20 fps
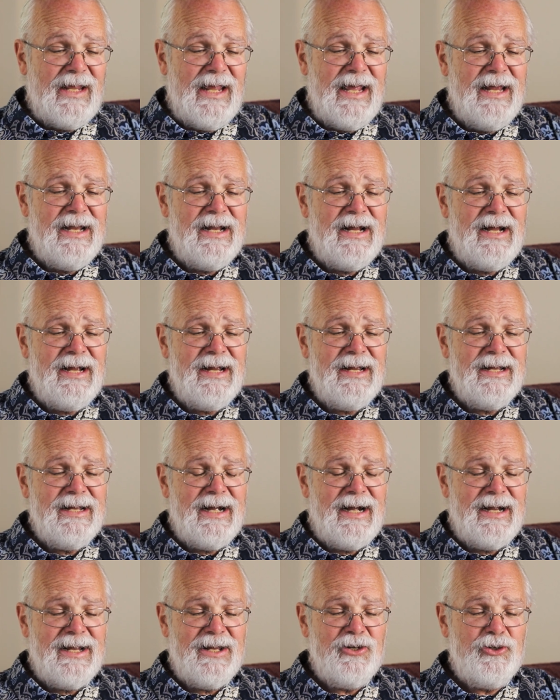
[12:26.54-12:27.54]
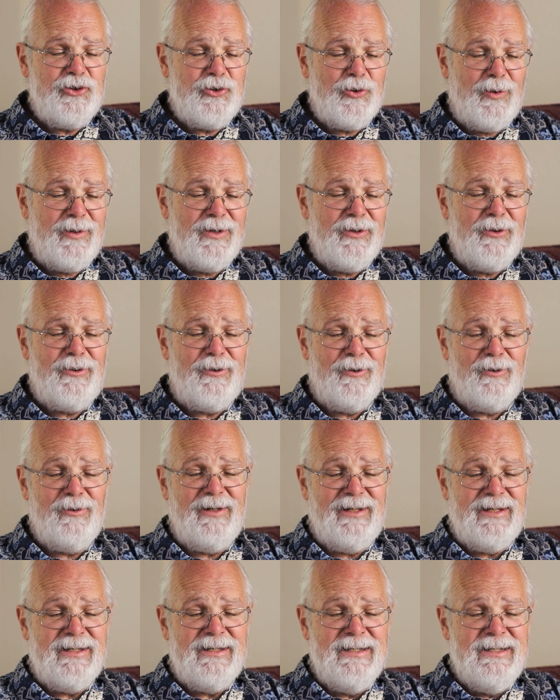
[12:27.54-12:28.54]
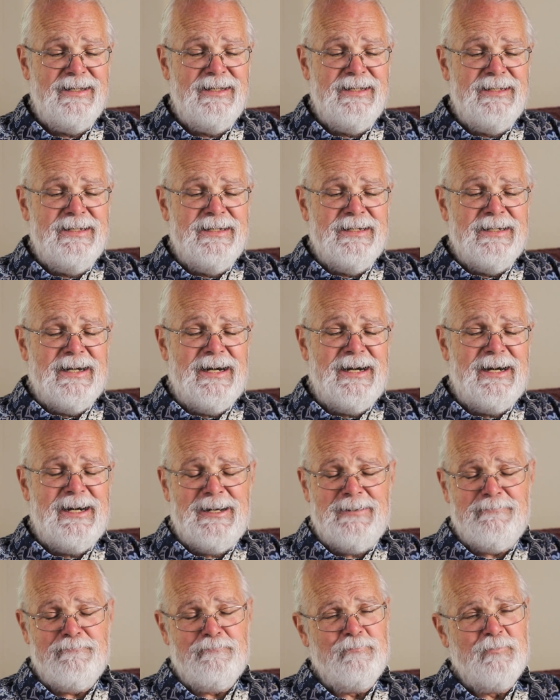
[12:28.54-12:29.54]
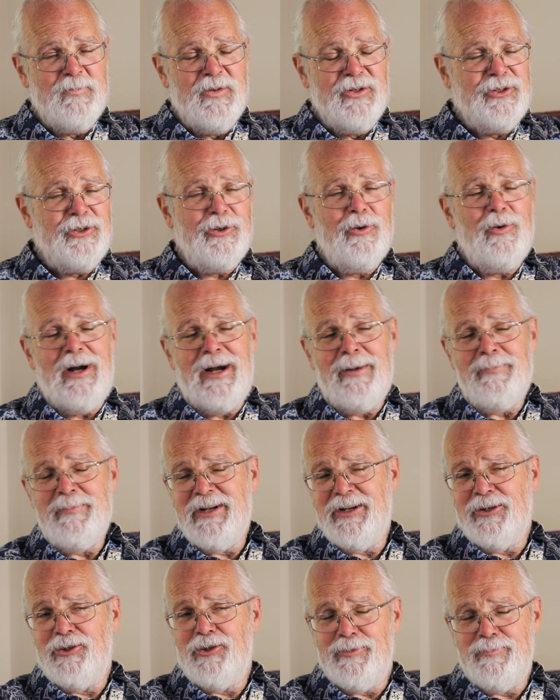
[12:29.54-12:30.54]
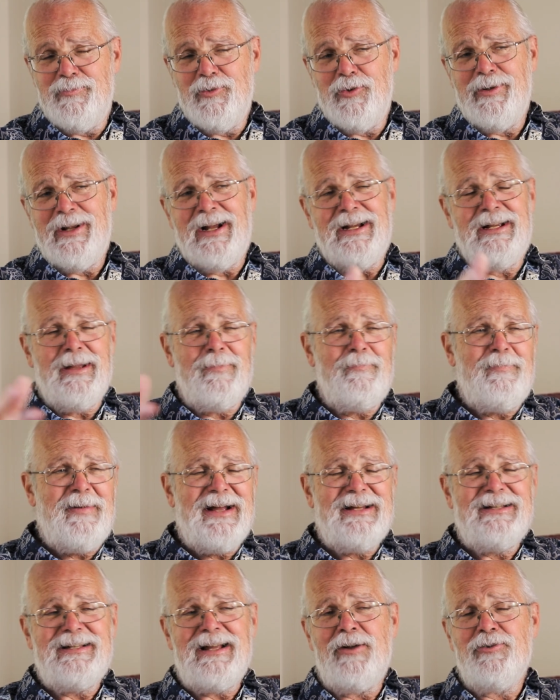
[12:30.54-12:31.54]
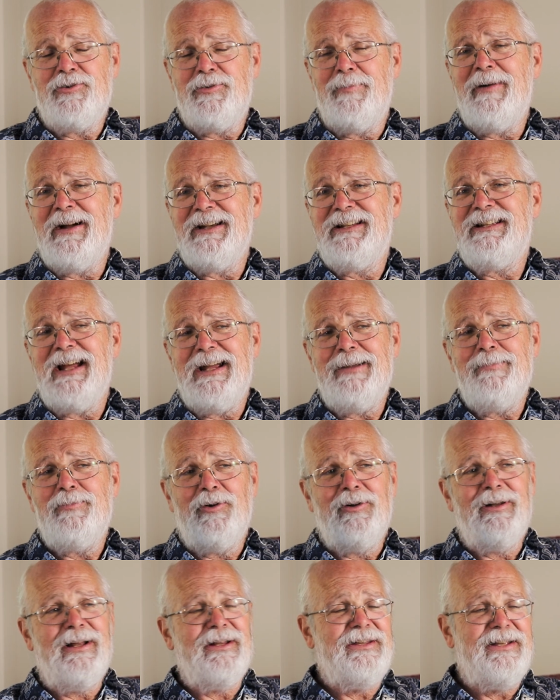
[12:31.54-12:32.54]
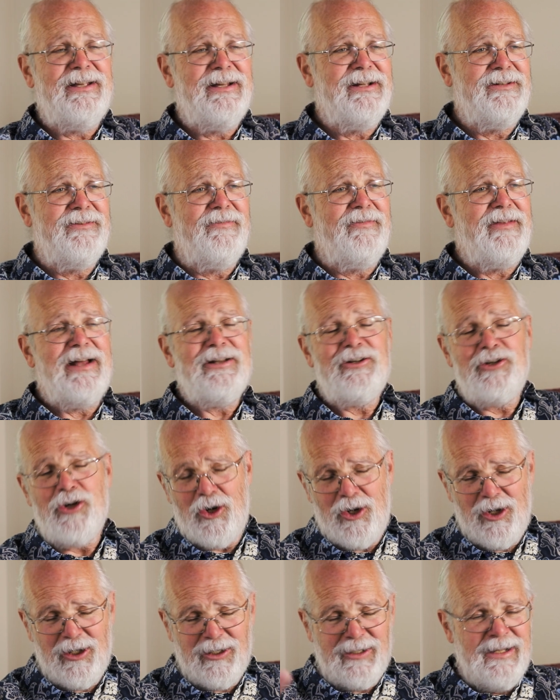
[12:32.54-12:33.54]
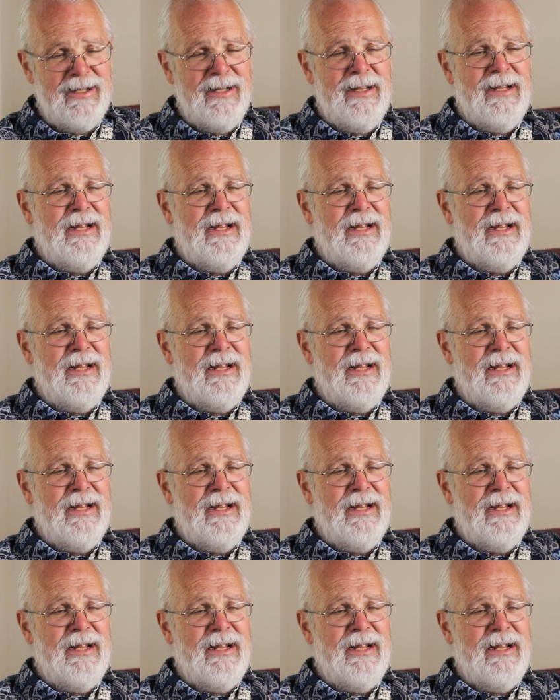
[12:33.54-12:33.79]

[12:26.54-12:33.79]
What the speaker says: And I enjoyed it thoroughly. So I'm in a good mood. I get back down to my table at the end of that talk.